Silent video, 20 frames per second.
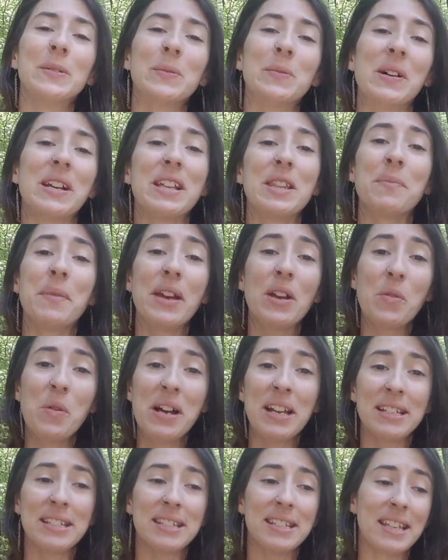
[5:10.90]
One of the big
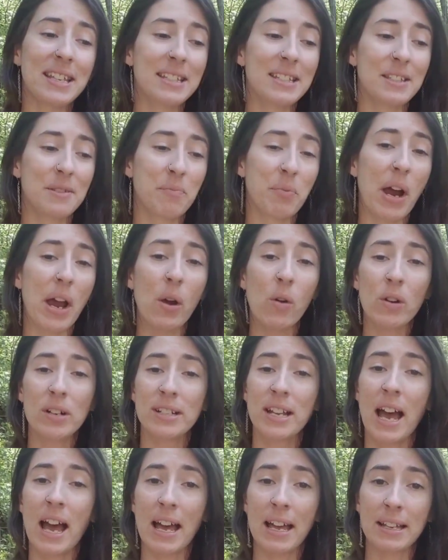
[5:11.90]
ones is
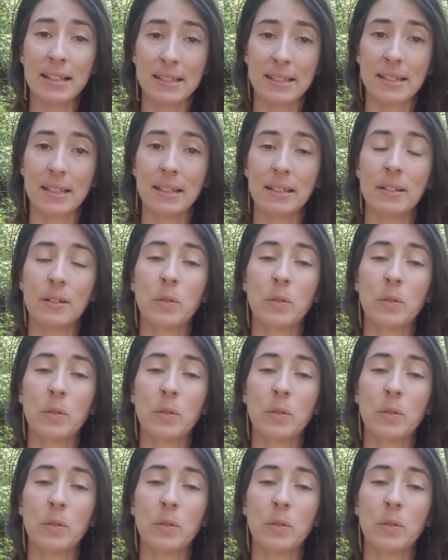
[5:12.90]
prioritize.